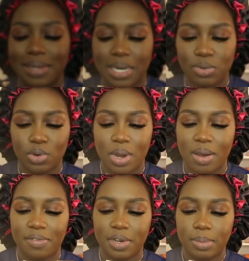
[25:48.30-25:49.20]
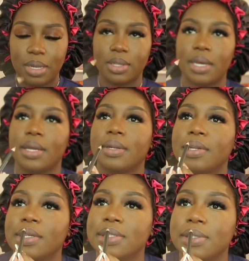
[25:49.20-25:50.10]
and I don't know how I feel about that.
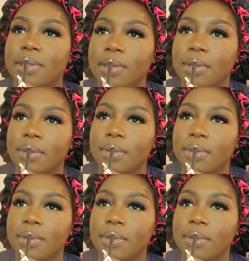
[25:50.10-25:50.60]
Let's see.